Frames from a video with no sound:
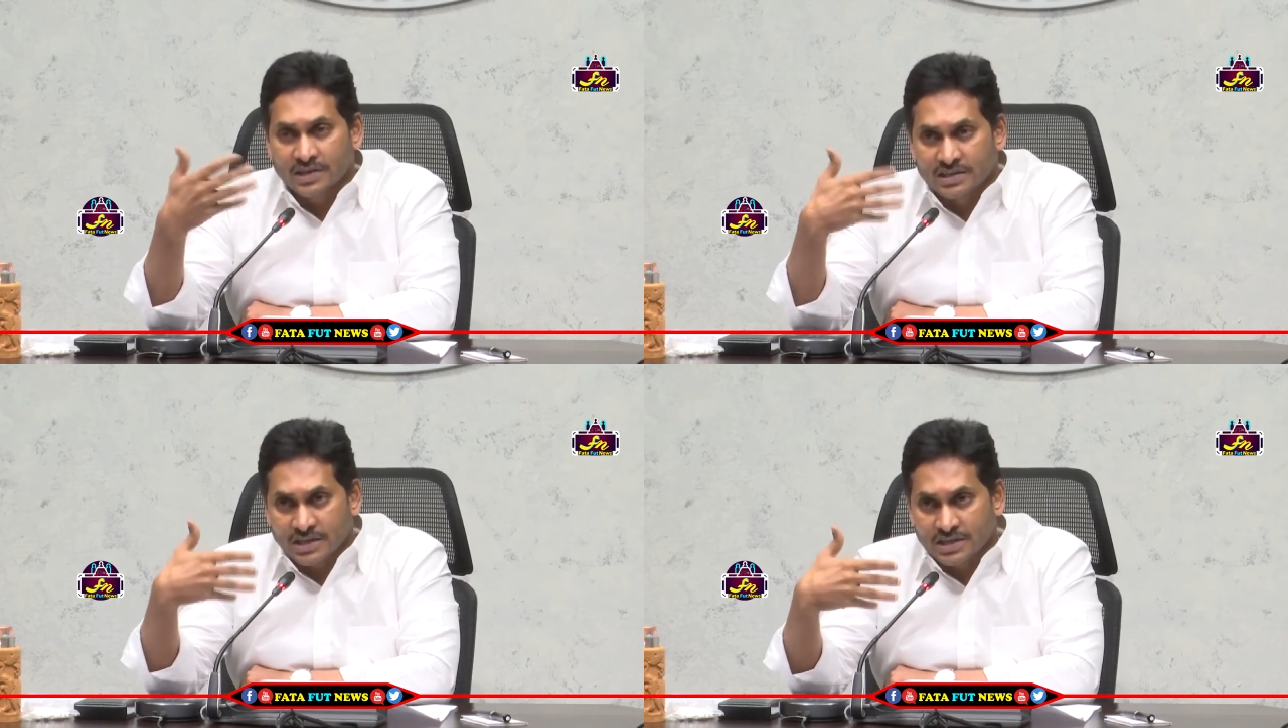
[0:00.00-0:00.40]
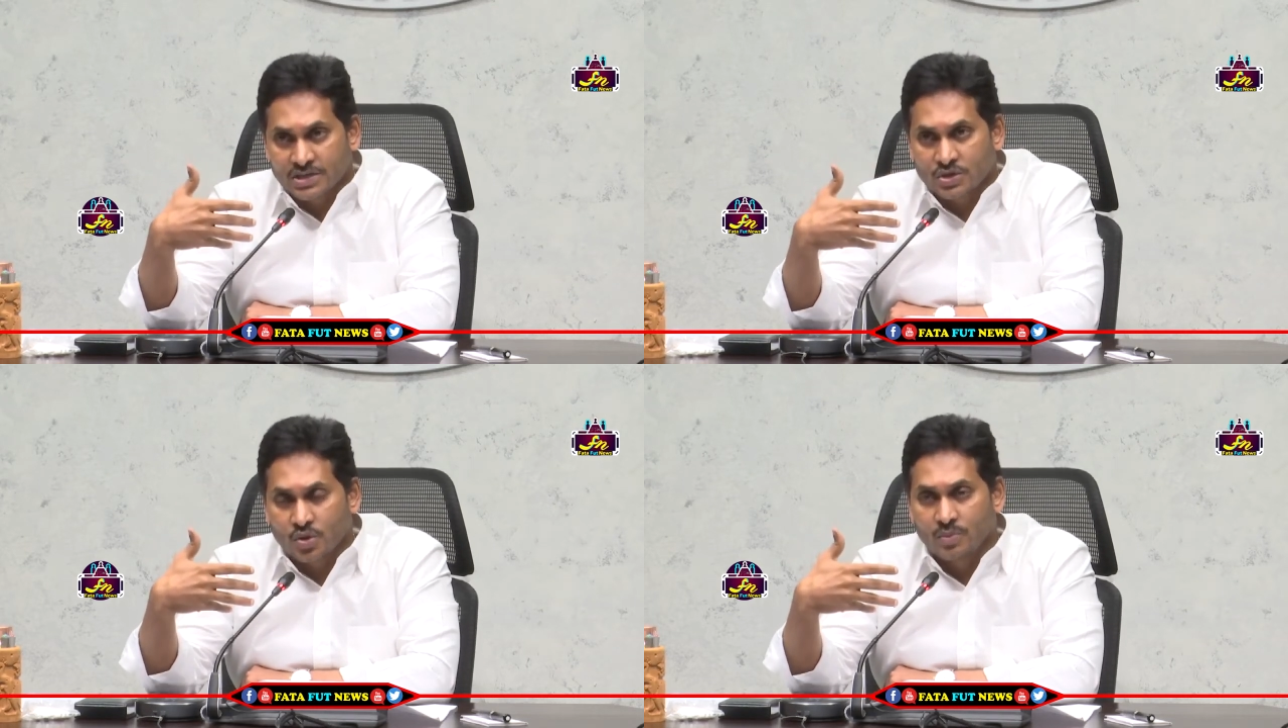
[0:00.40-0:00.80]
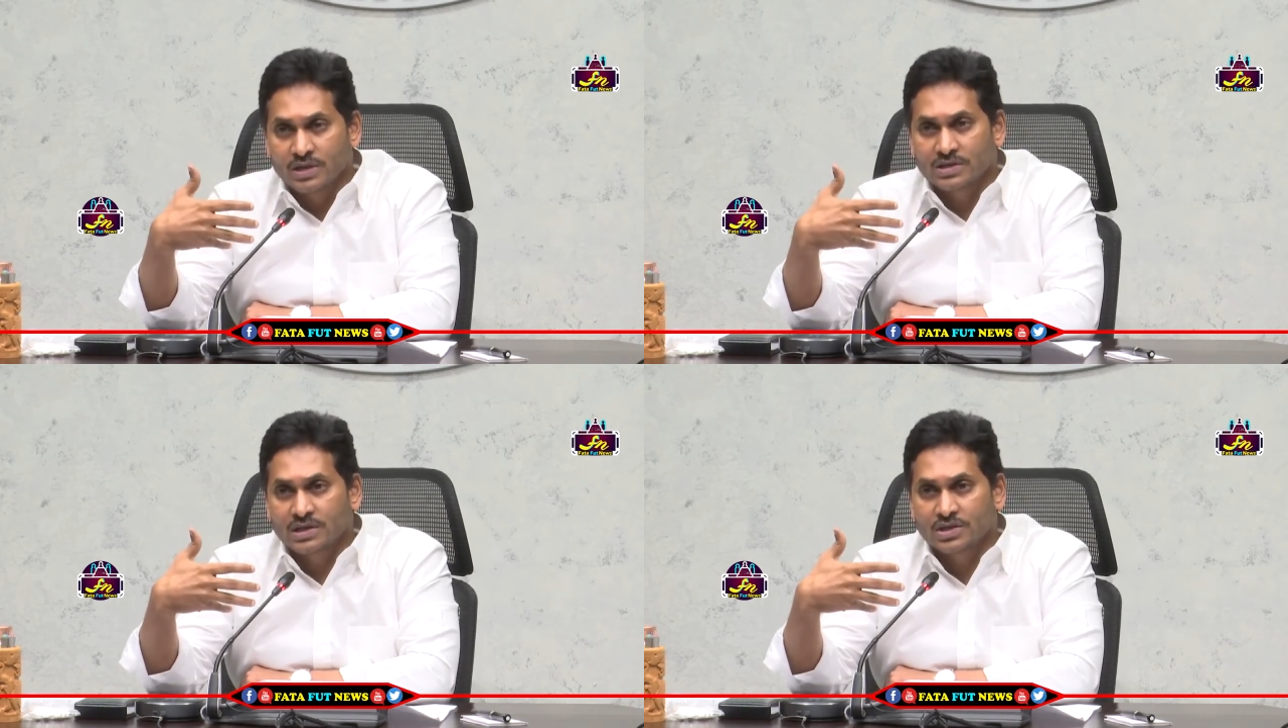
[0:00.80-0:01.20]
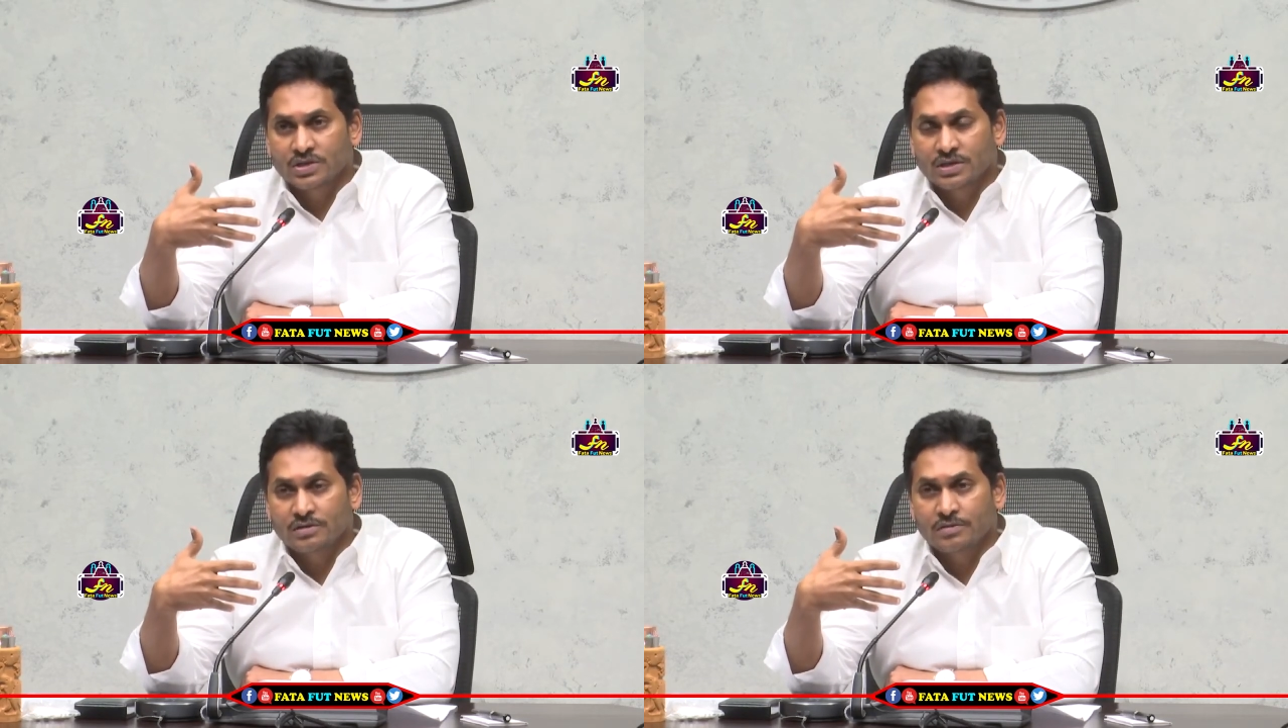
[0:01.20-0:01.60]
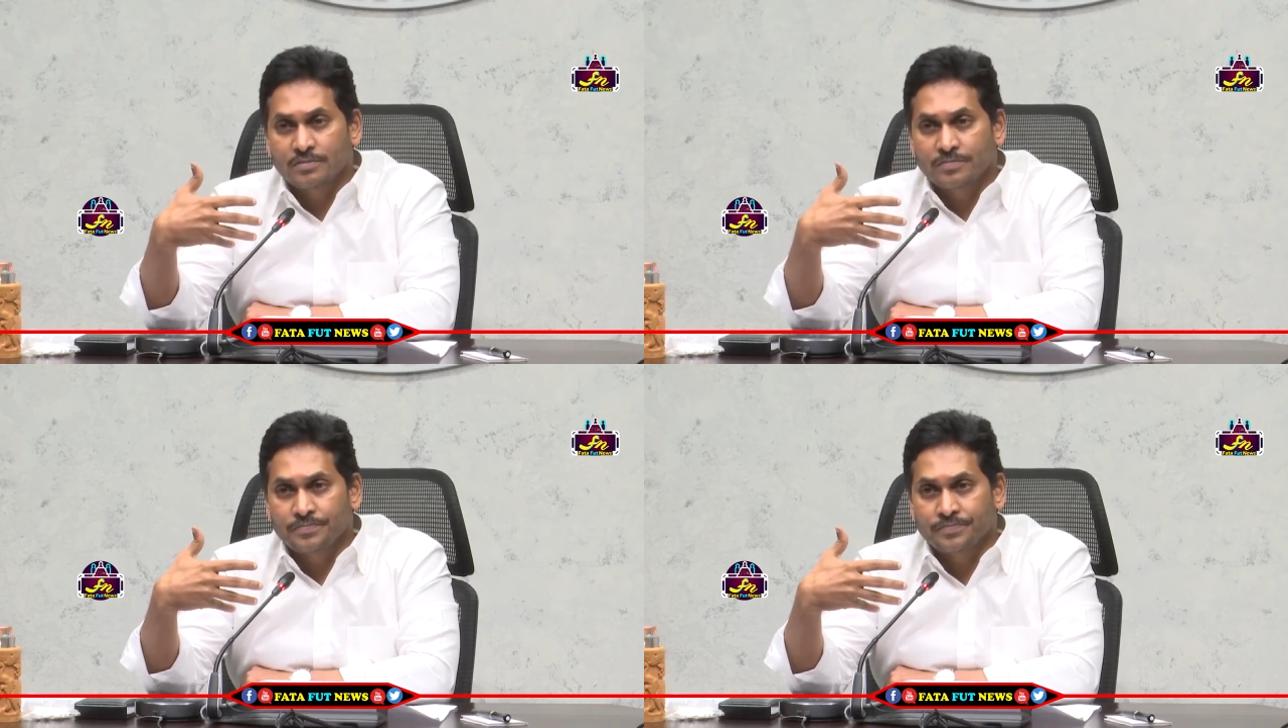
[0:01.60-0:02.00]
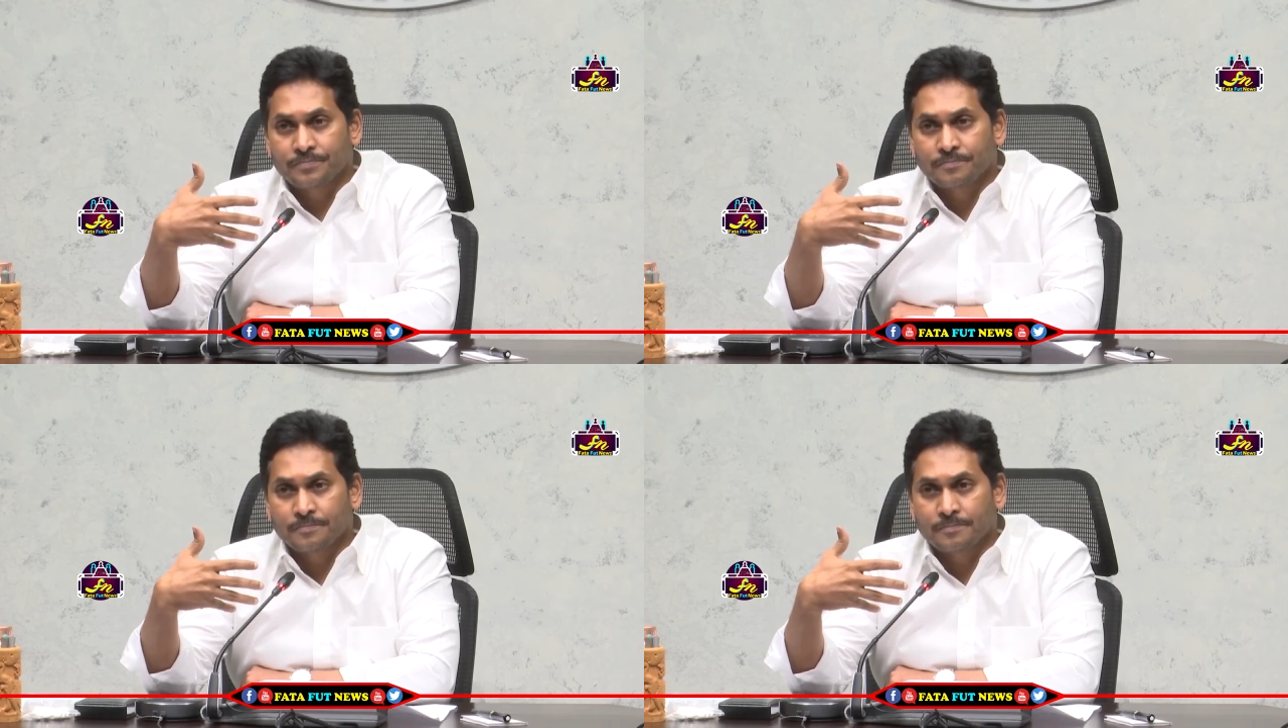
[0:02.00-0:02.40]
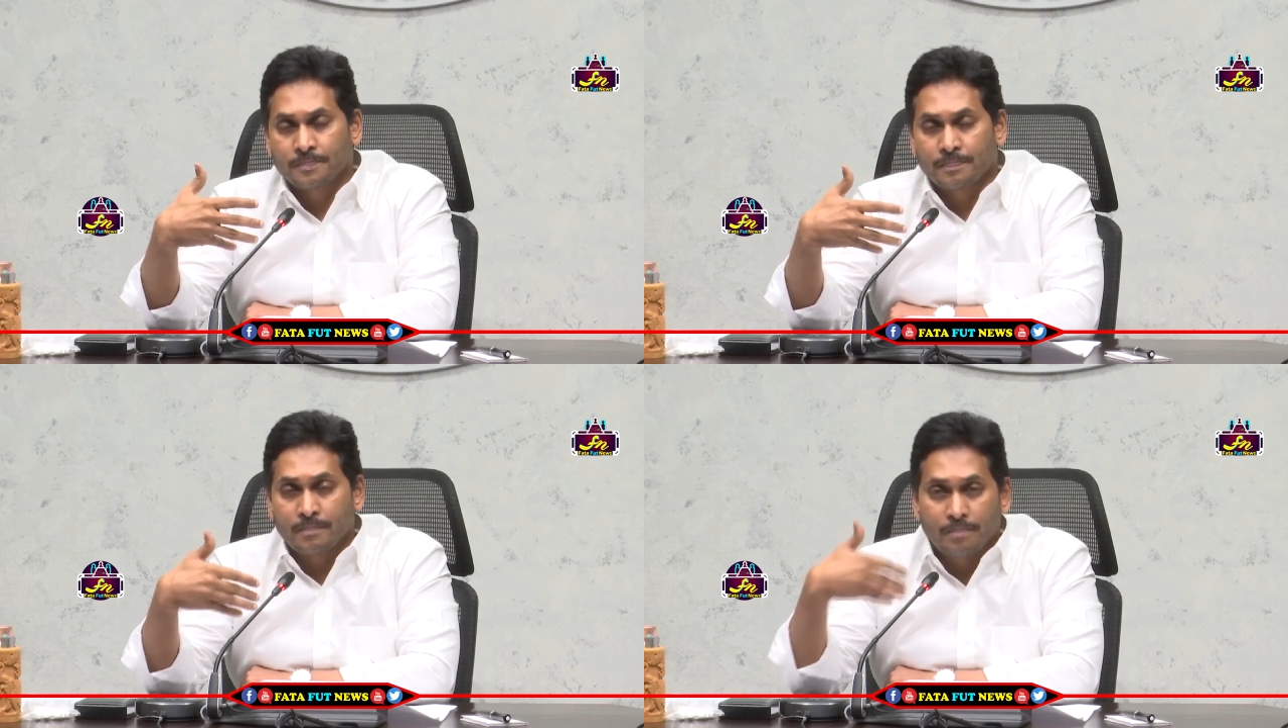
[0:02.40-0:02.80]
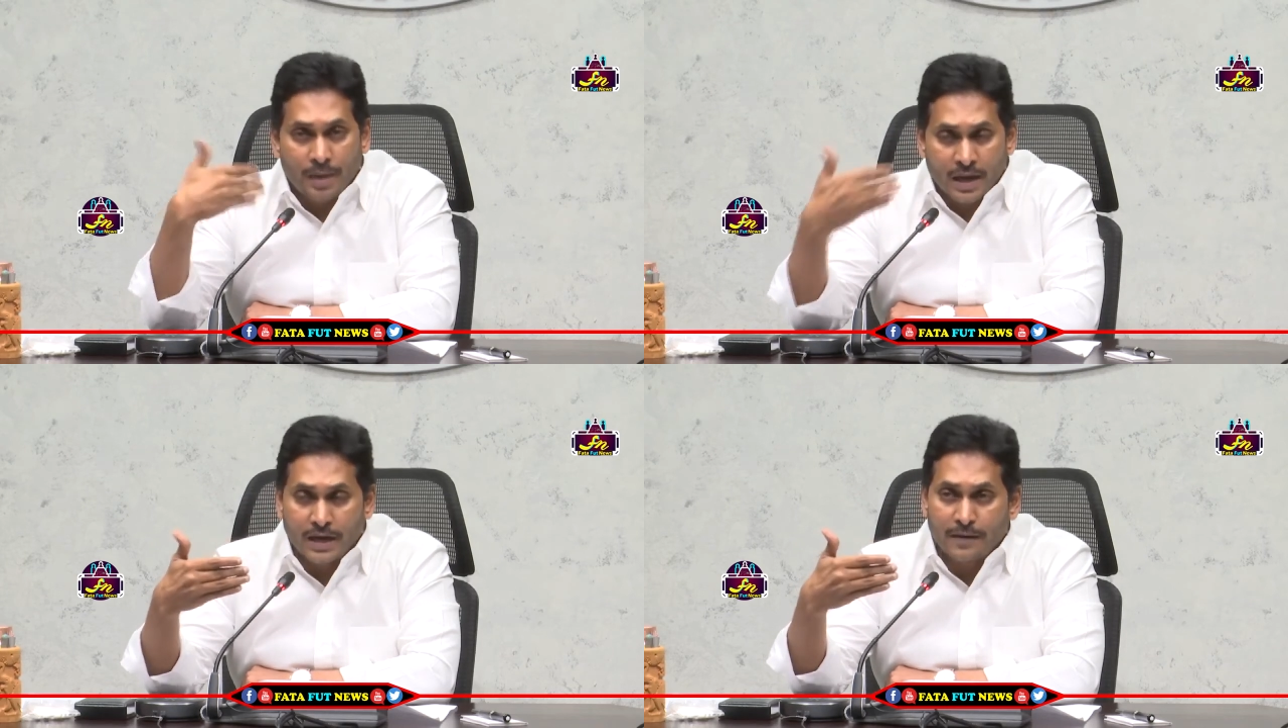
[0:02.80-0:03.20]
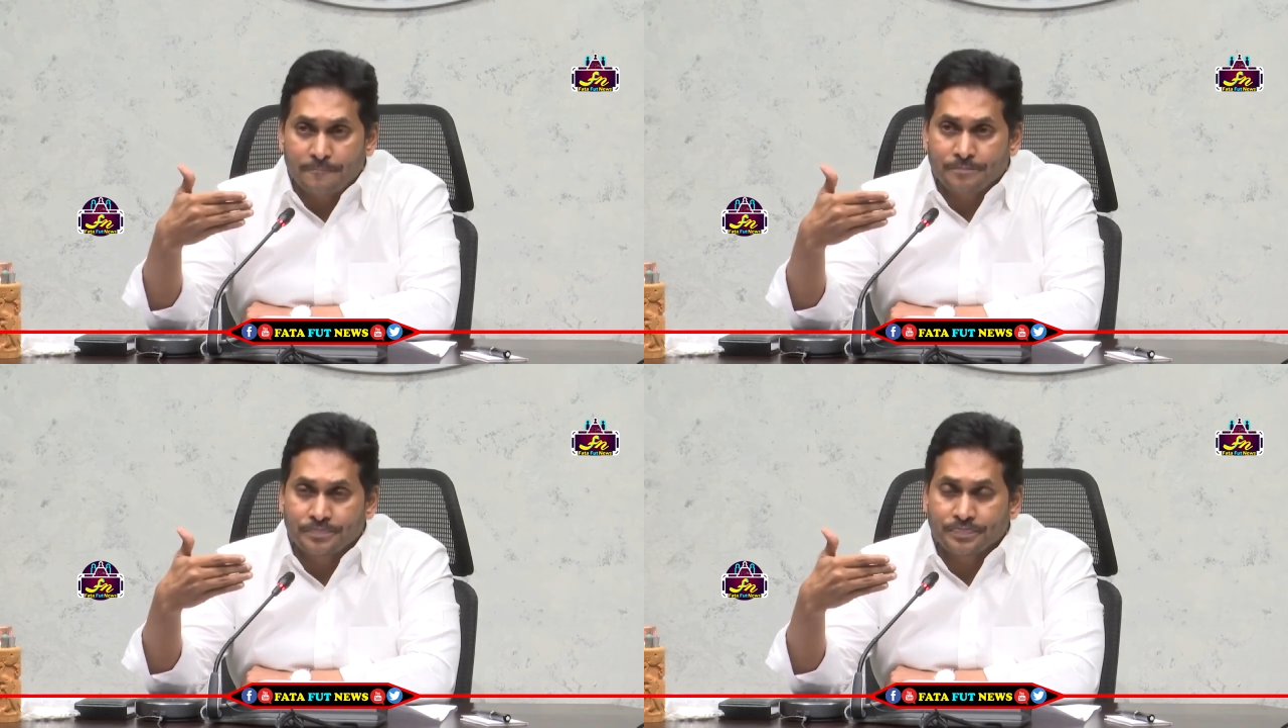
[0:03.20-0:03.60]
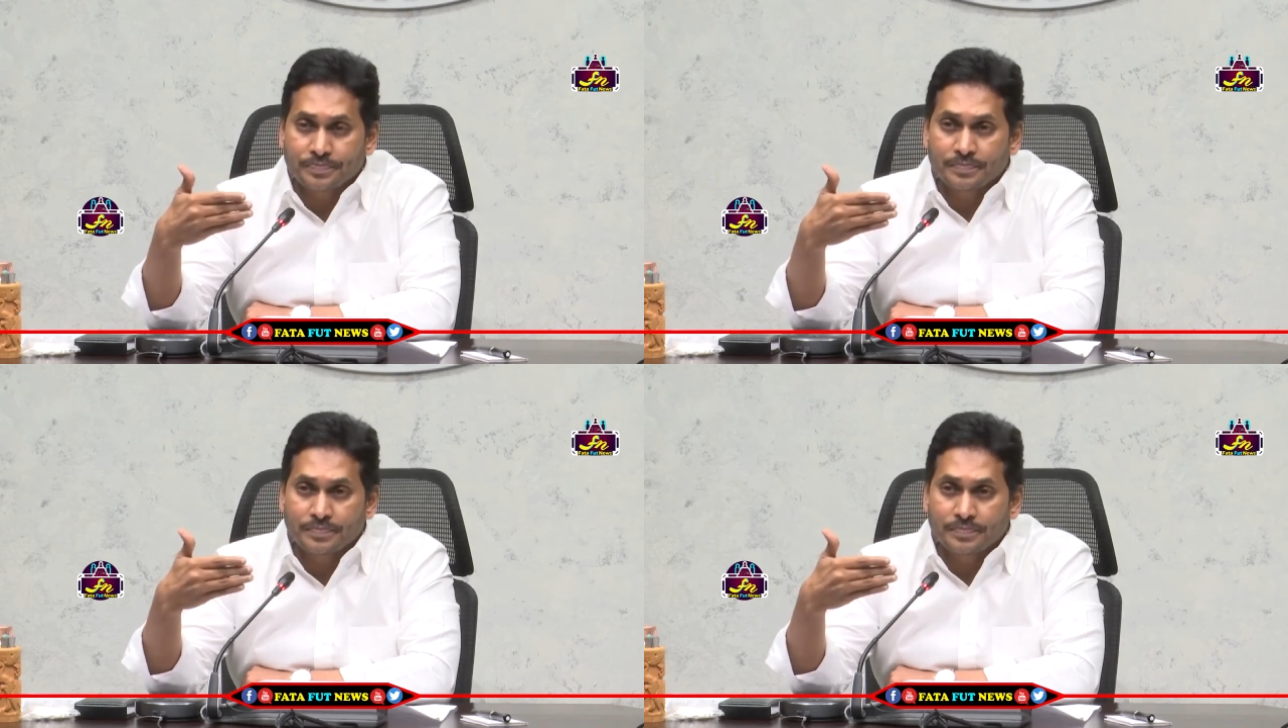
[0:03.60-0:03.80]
if they suggest home isolation, then